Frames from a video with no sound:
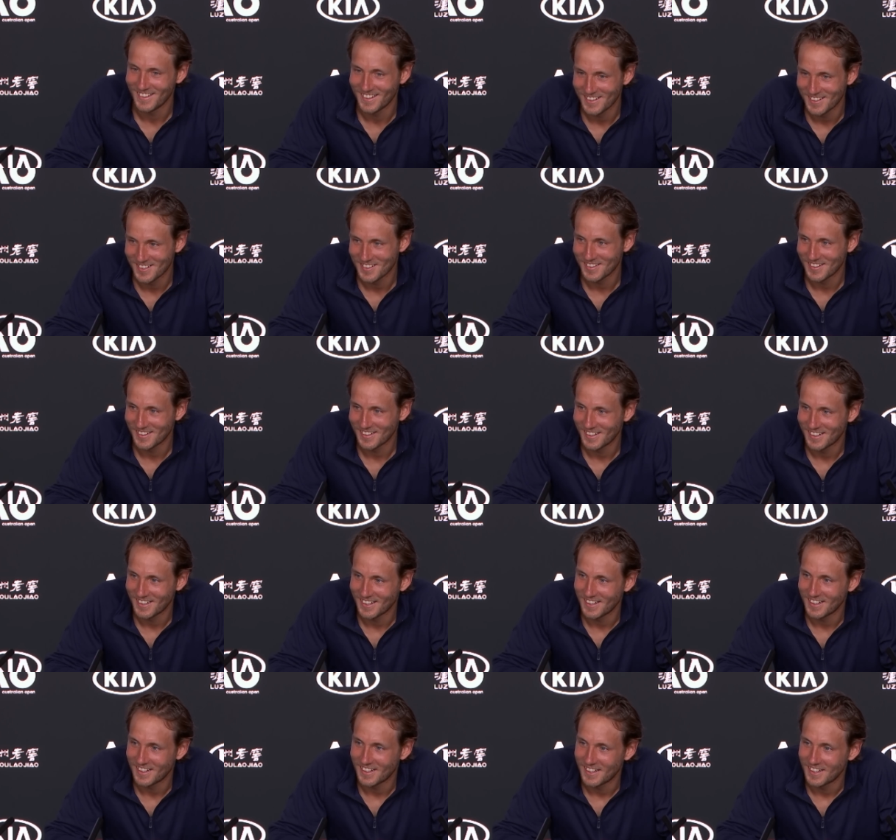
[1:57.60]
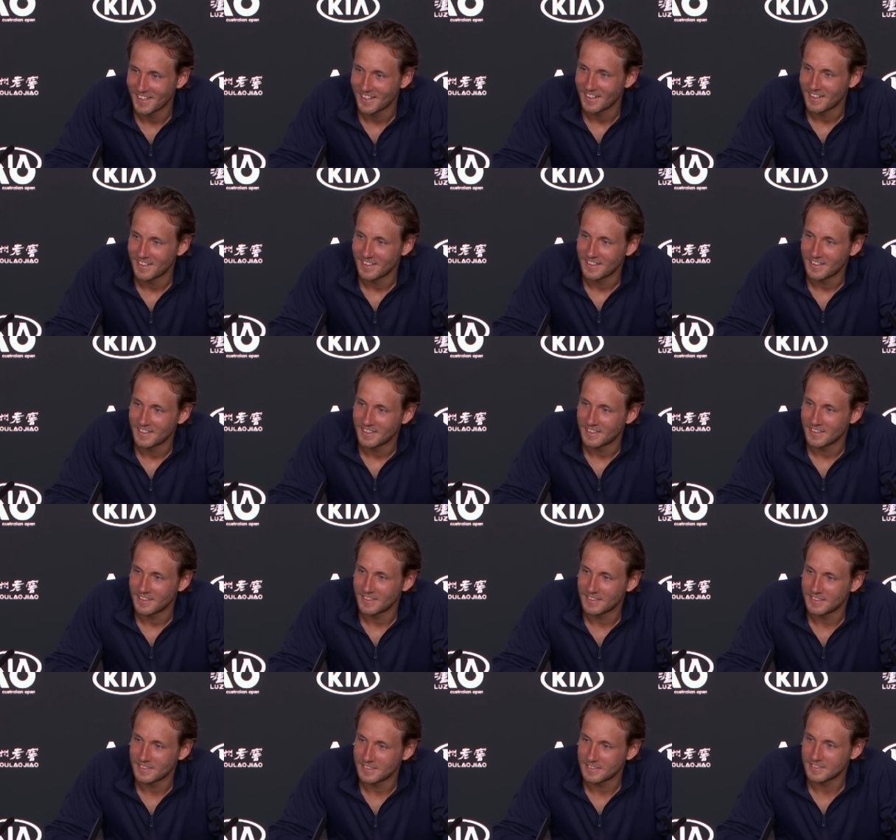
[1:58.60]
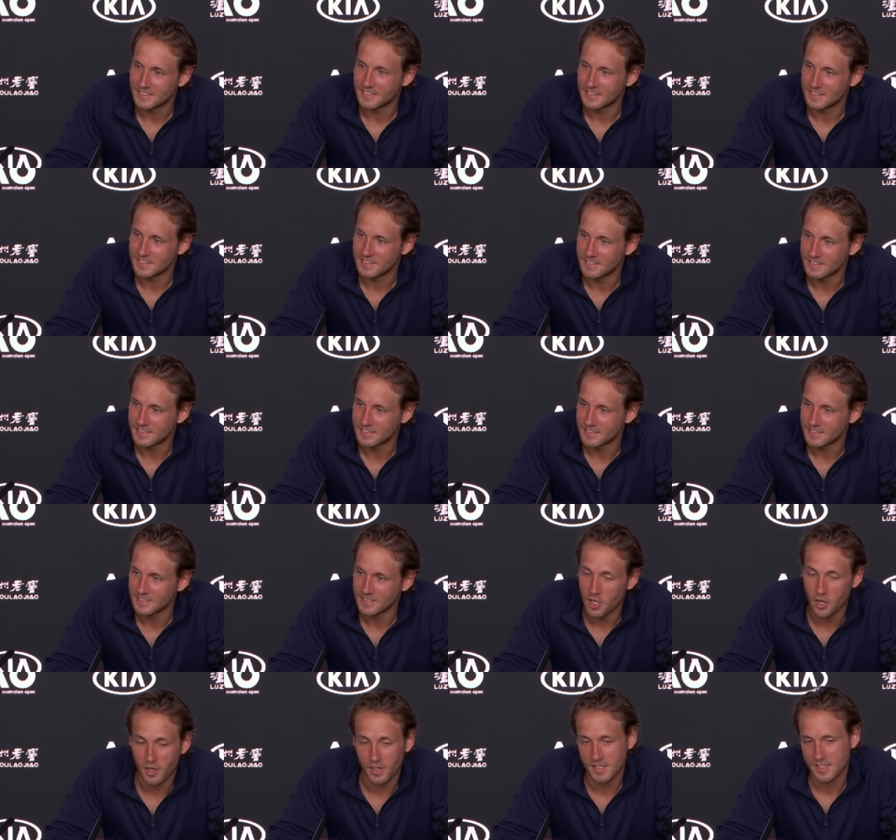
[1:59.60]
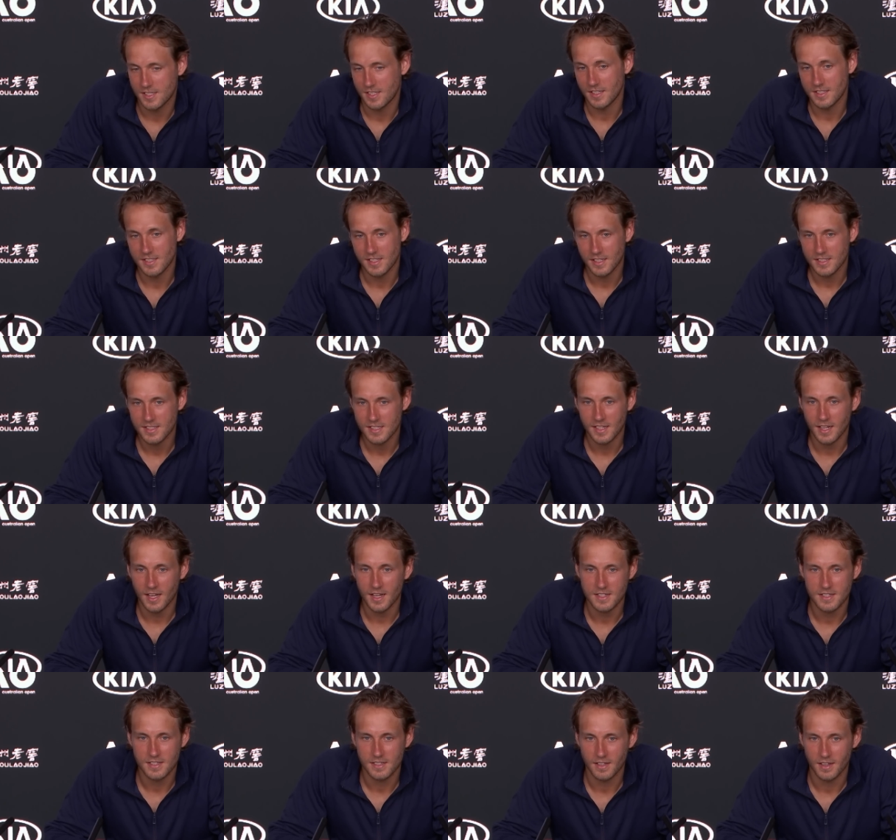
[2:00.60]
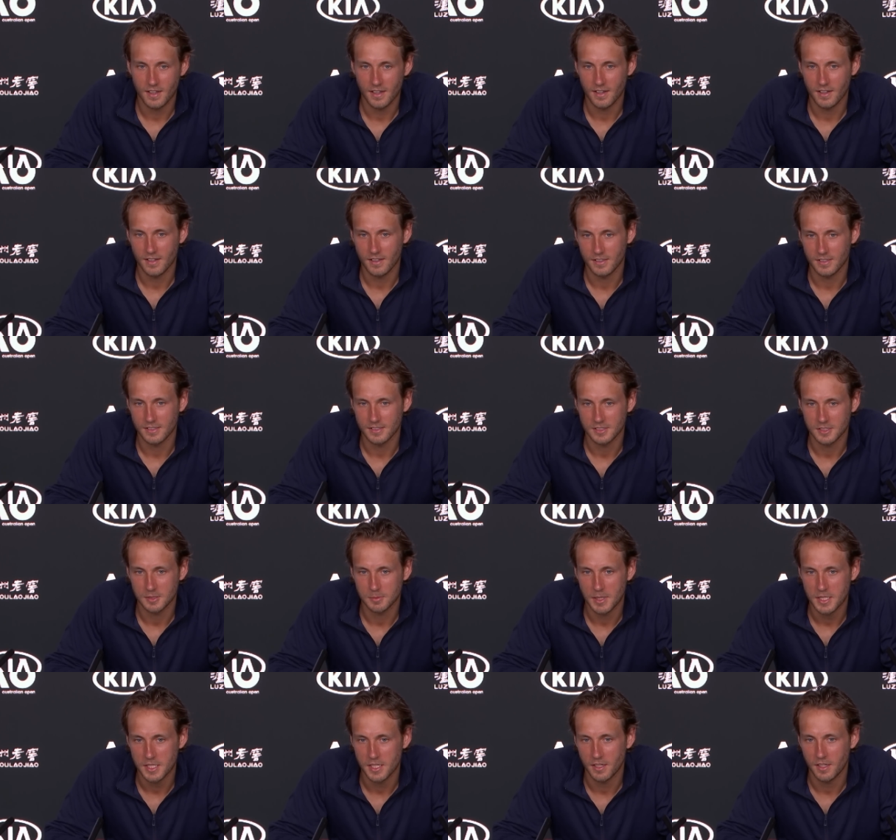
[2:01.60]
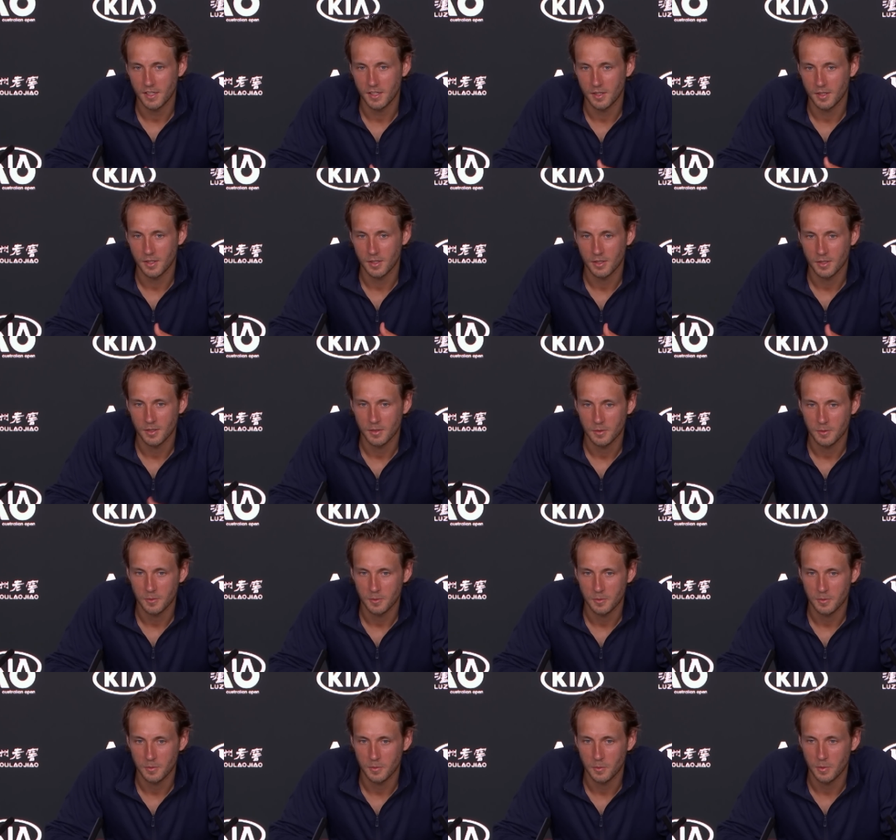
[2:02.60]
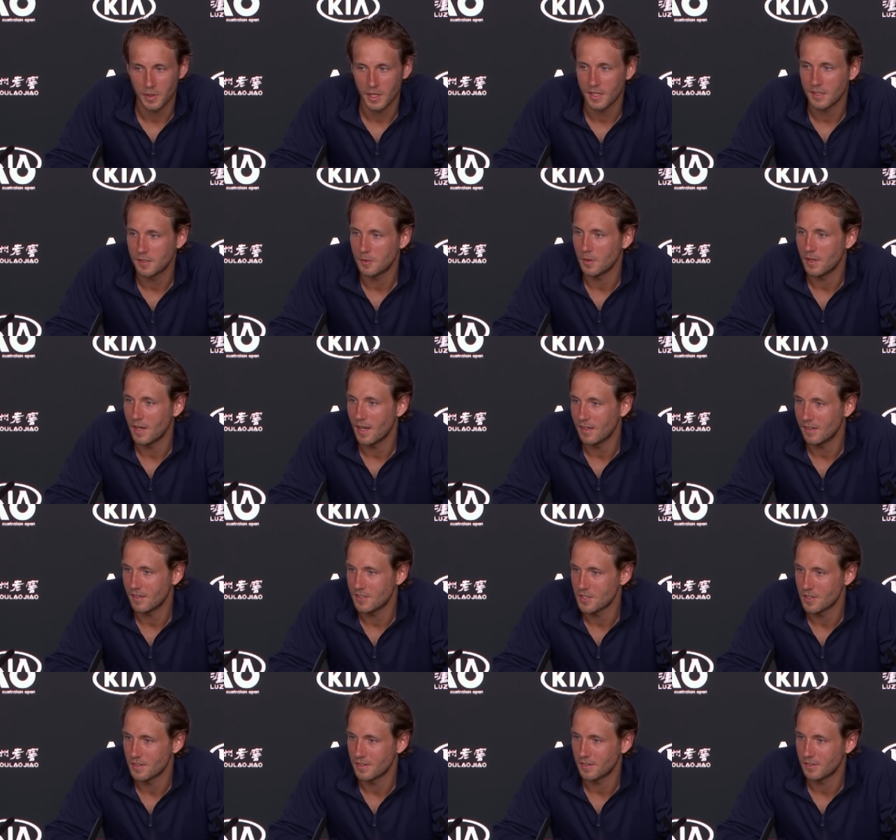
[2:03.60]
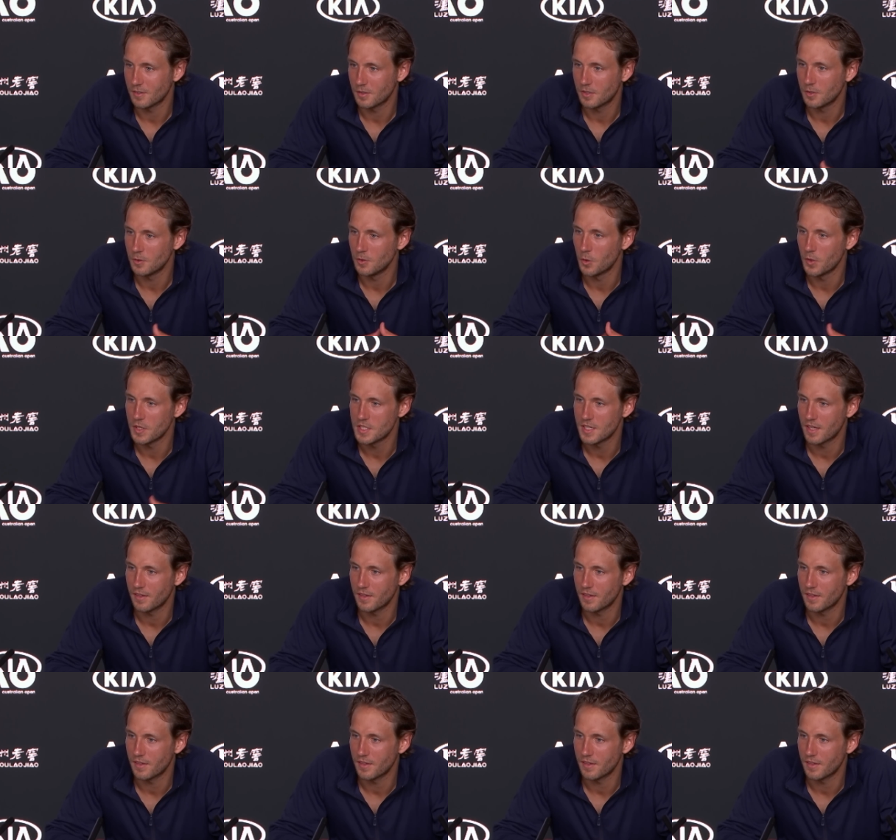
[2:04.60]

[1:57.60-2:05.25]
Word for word: How cool is it though that you guys can get to do these things? No, it's it's it's nice, uh, especially we had to get each other to know each